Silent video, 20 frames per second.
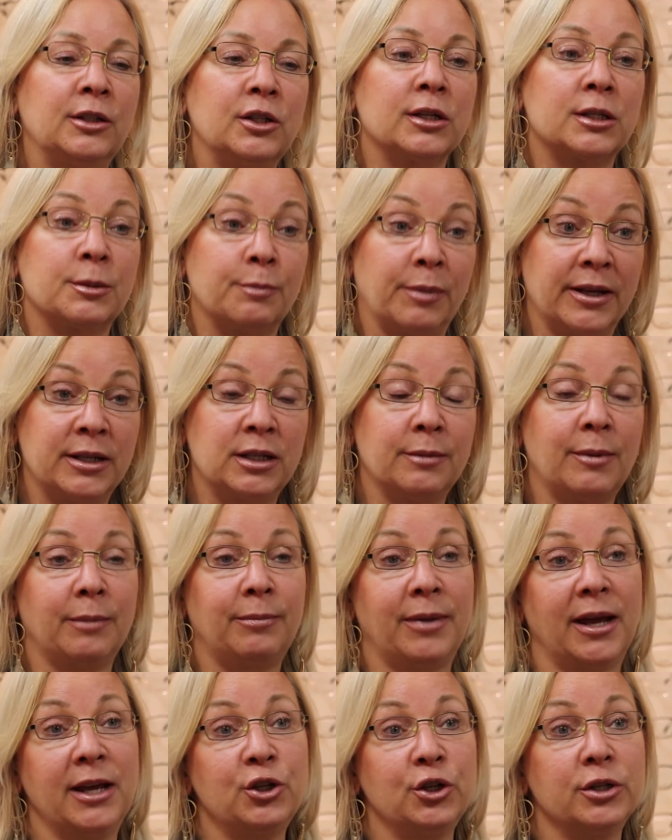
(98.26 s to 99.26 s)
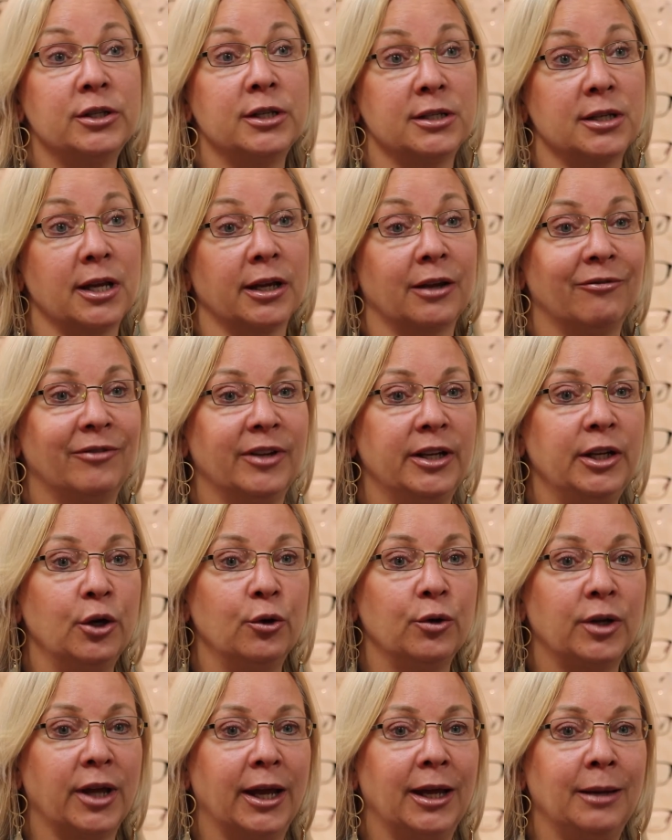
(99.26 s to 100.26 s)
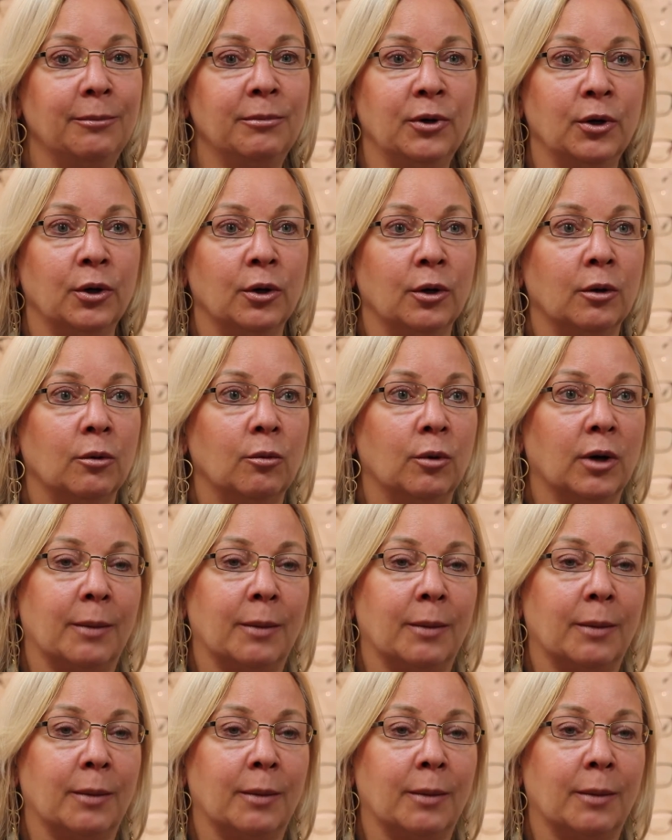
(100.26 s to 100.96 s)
to explain to my patients it's like a video game where